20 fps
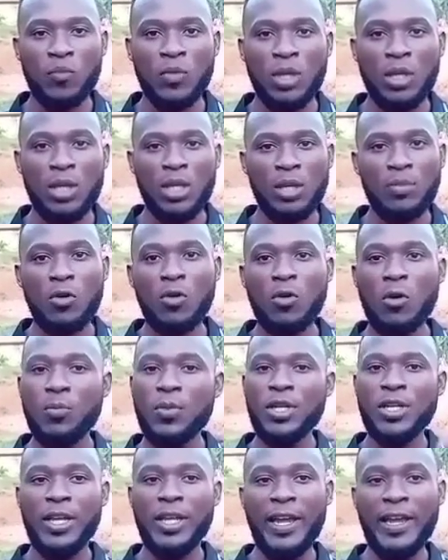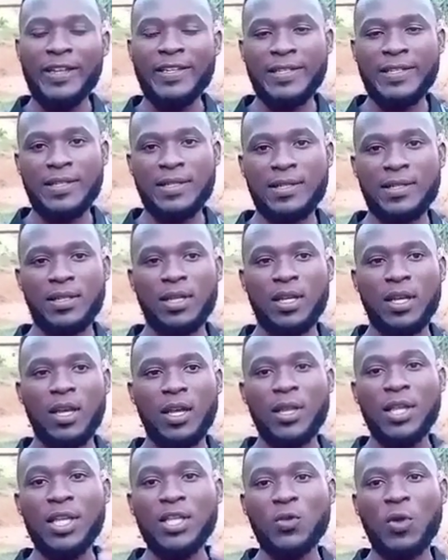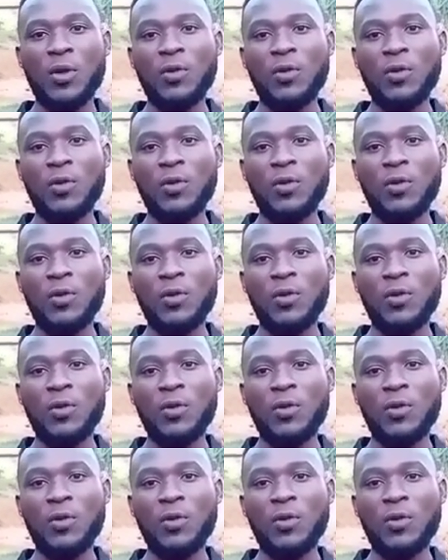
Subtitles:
Hemoglobin S, this one